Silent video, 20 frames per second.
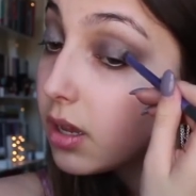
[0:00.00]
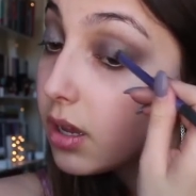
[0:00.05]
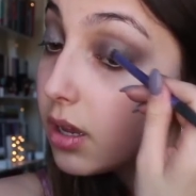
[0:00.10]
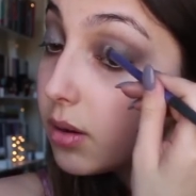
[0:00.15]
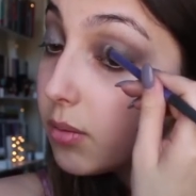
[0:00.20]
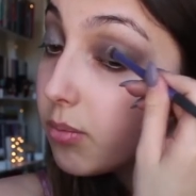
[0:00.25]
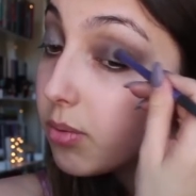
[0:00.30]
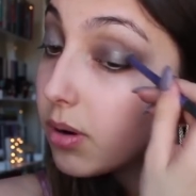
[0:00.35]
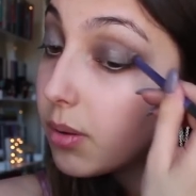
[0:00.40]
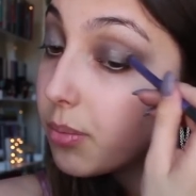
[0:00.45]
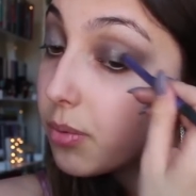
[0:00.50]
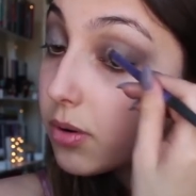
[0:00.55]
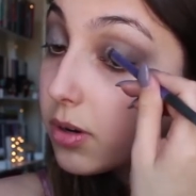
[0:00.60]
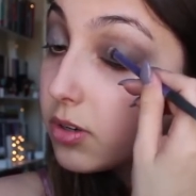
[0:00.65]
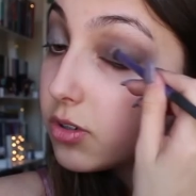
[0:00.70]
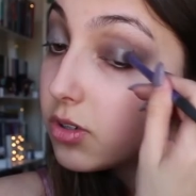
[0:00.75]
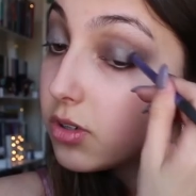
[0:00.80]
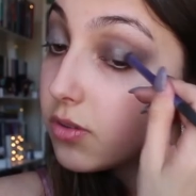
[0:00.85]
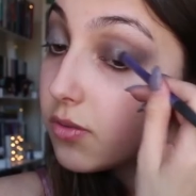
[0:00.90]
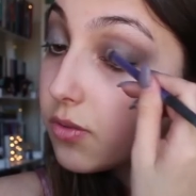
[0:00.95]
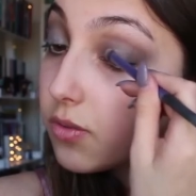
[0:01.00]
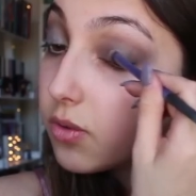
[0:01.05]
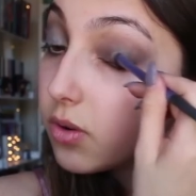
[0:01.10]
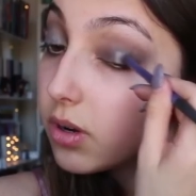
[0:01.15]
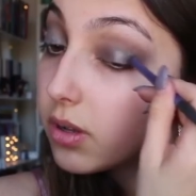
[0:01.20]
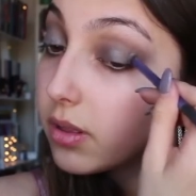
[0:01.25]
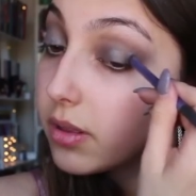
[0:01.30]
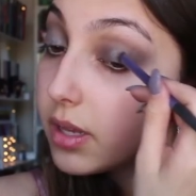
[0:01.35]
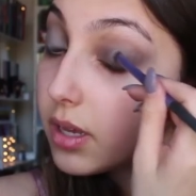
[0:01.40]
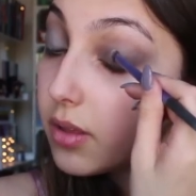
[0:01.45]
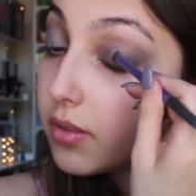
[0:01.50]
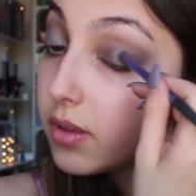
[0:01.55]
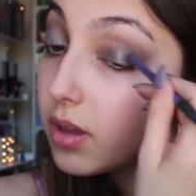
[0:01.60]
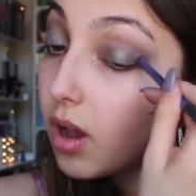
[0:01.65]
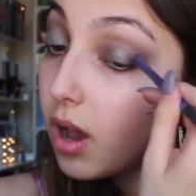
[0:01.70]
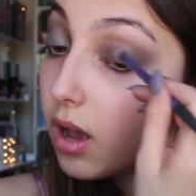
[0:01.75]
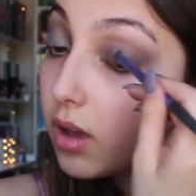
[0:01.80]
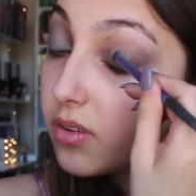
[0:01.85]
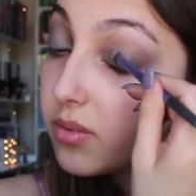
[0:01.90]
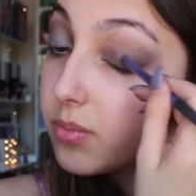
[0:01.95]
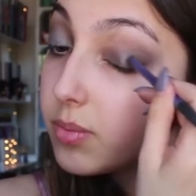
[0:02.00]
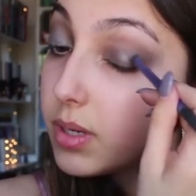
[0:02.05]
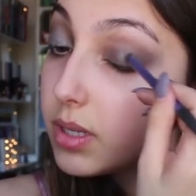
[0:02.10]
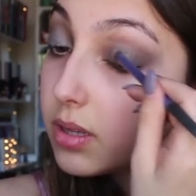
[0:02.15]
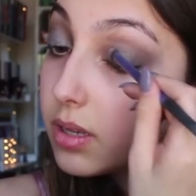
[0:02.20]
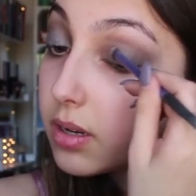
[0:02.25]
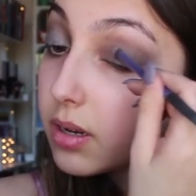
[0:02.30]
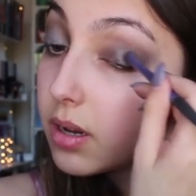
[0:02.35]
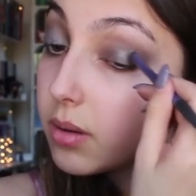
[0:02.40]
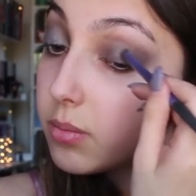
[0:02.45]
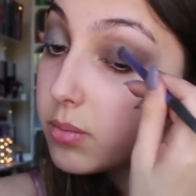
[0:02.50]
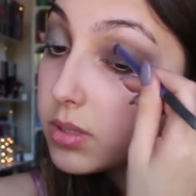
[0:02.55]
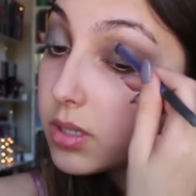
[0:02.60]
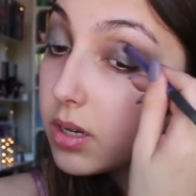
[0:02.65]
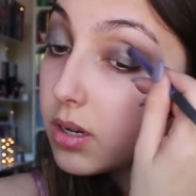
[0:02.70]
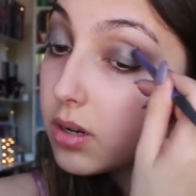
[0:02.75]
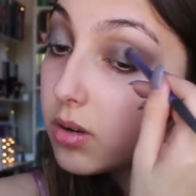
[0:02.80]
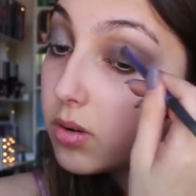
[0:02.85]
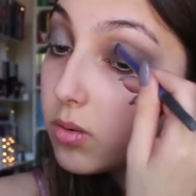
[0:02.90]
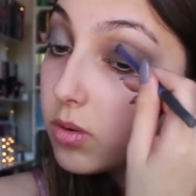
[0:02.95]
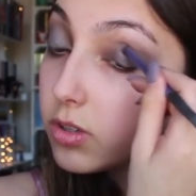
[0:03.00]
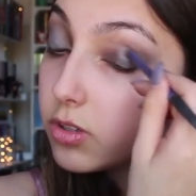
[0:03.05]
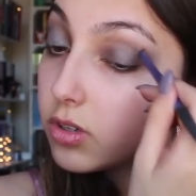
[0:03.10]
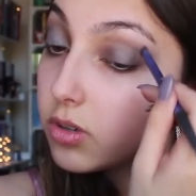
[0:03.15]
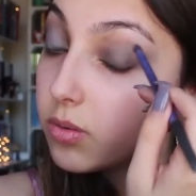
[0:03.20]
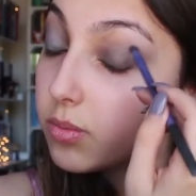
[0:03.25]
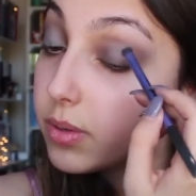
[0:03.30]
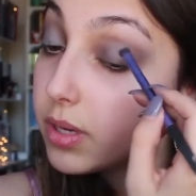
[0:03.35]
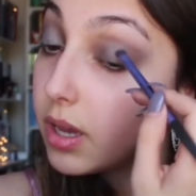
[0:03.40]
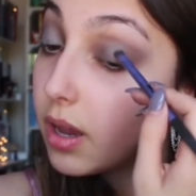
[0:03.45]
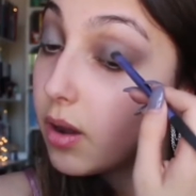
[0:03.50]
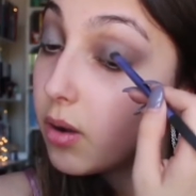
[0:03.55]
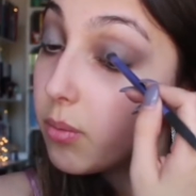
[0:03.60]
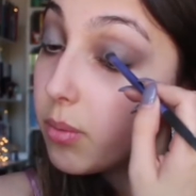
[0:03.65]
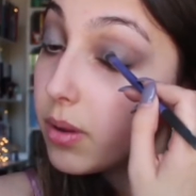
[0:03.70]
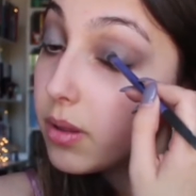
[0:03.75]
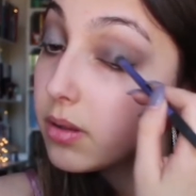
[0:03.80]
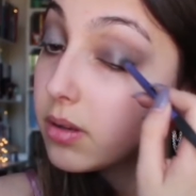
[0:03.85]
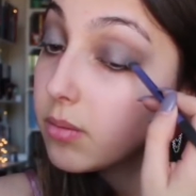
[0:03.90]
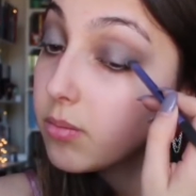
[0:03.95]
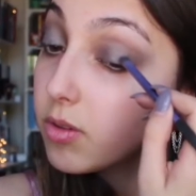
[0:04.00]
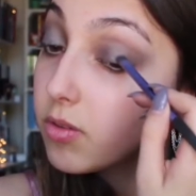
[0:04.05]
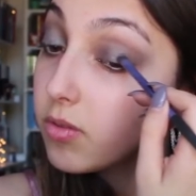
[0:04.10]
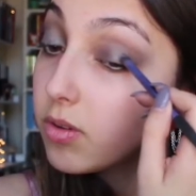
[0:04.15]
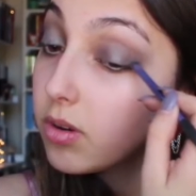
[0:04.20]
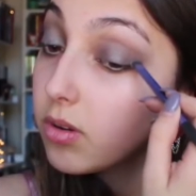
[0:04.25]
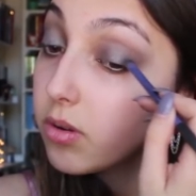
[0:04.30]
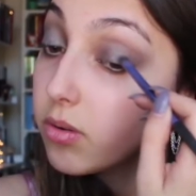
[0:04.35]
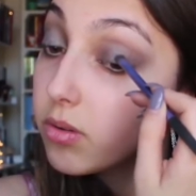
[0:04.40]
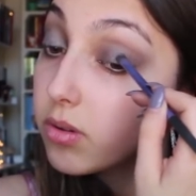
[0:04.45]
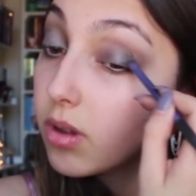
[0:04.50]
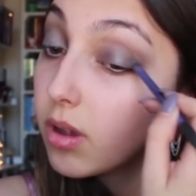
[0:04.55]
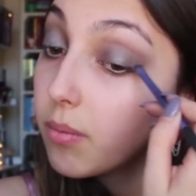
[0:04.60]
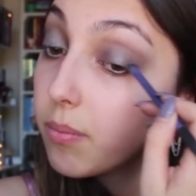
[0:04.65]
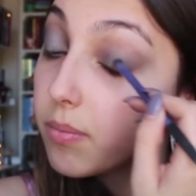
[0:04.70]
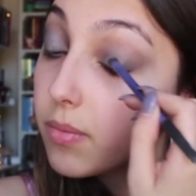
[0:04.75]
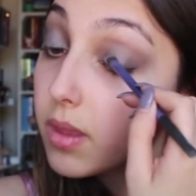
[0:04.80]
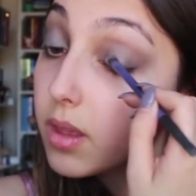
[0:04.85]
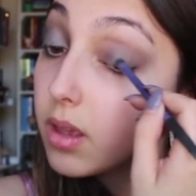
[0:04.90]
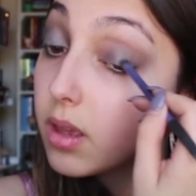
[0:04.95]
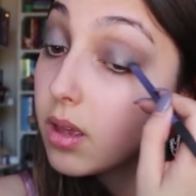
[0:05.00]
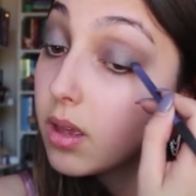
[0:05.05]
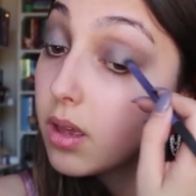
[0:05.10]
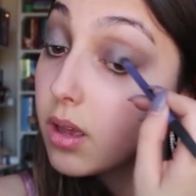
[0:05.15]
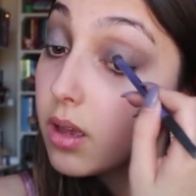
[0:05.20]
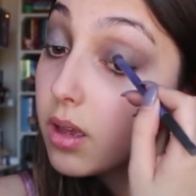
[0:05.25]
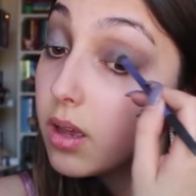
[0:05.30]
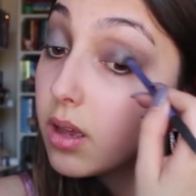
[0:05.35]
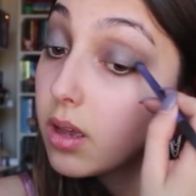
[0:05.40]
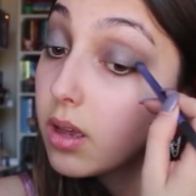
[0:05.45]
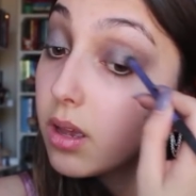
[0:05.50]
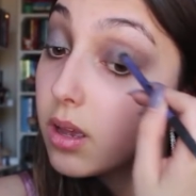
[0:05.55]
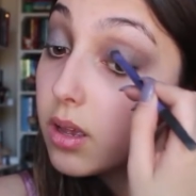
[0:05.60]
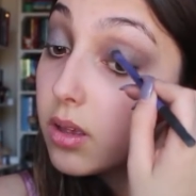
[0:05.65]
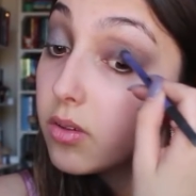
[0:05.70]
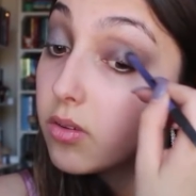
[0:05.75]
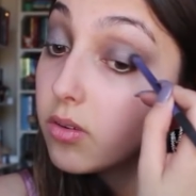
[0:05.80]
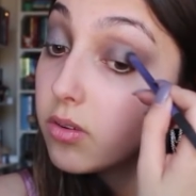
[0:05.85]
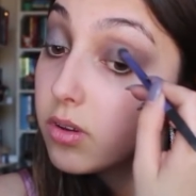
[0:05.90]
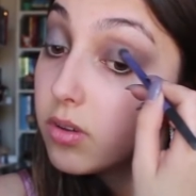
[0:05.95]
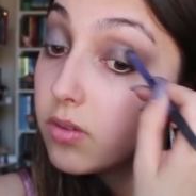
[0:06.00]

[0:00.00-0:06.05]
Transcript: in preparation for Leah on the Offbeat that comes out, which will be out by the time this video goes up. So I